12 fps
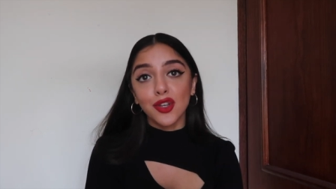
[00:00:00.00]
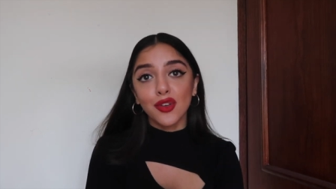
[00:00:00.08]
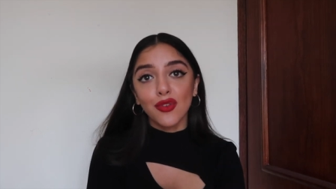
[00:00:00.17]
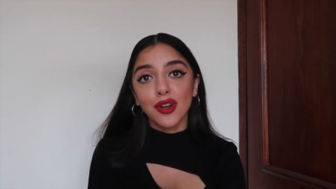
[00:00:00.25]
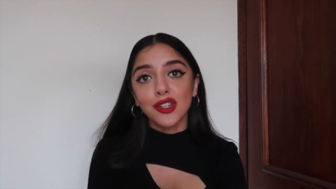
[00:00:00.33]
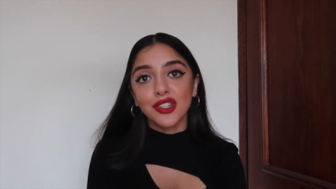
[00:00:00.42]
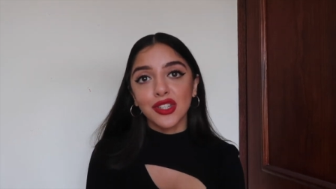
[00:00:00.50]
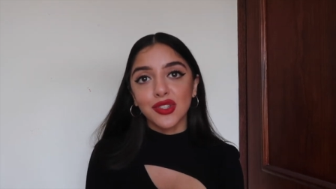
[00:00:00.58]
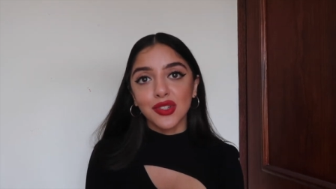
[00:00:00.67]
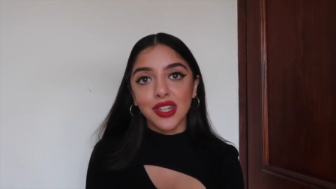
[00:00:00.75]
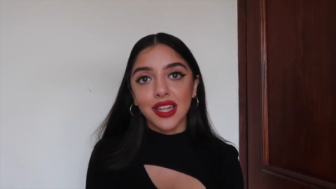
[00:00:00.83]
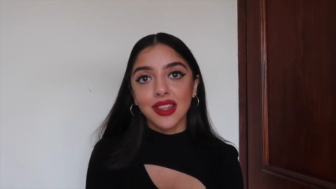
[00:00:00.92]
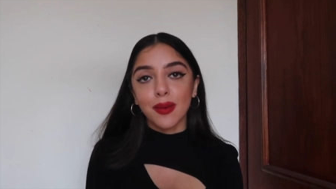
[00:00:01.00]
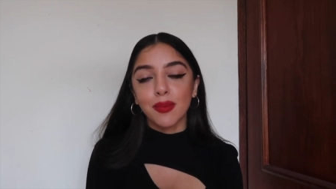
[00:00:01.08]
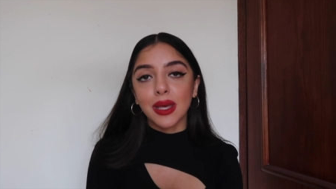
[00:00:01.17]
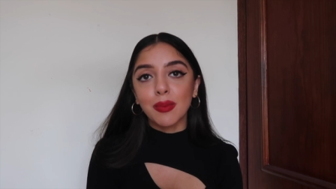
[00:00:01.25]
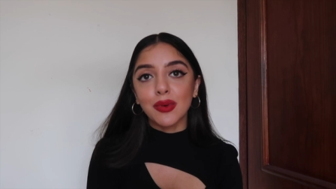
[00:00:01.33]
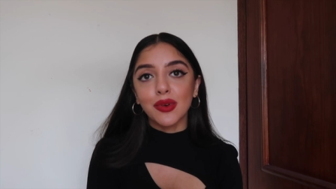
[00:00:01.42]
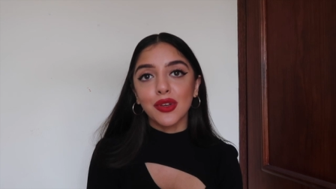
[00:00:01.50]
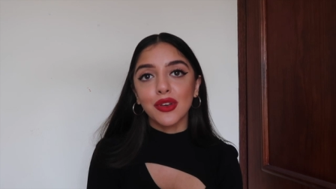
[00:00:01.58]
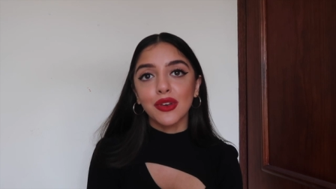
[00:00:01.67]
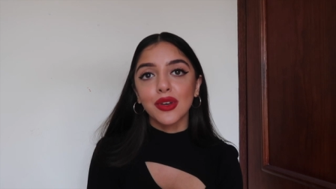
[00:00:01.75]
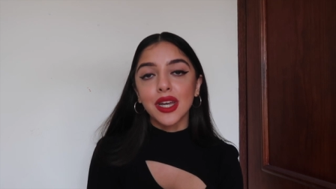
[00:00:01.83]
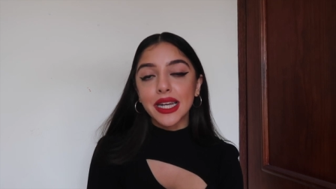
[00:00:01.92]
a neurologist who said that people
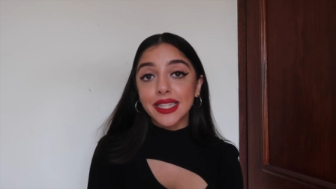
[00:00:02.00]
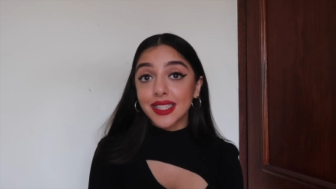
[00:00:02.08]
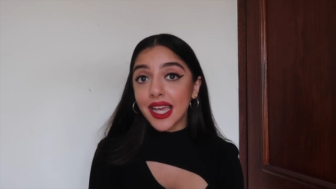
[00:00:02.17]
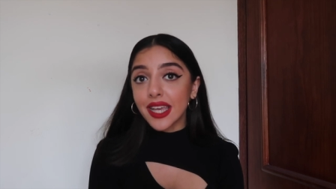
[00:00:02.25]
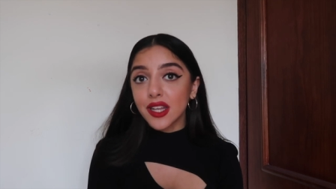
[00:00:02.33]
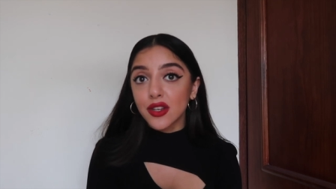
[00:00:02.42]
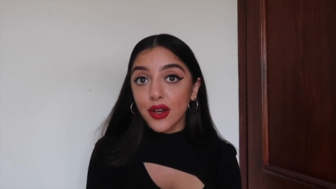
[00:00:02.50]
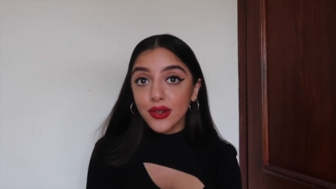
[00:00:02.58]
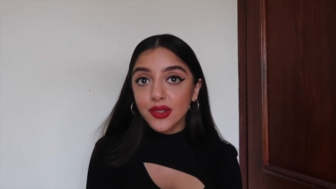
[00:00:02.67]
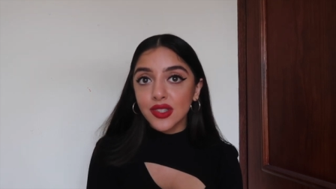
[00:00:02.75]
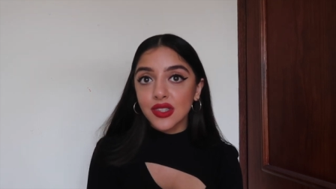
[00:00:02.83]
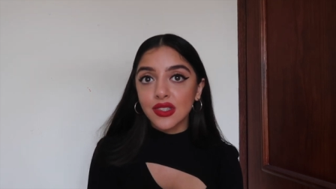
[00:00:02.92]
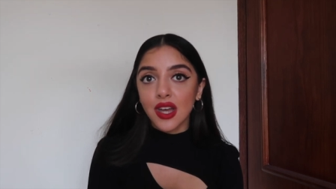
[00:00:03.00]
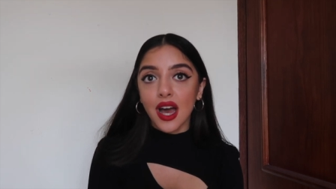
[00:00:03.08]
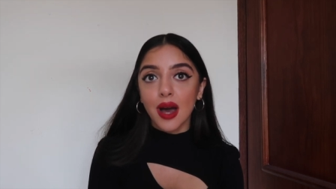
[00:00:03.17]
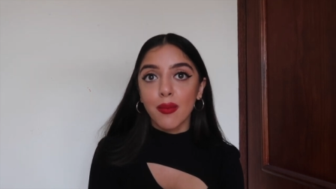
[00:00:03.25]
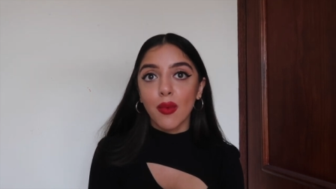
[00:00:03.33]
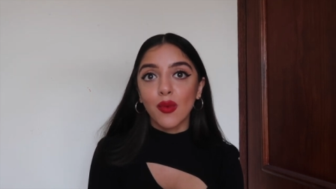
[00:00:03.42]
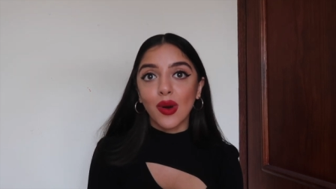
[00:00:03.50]
who take notes um,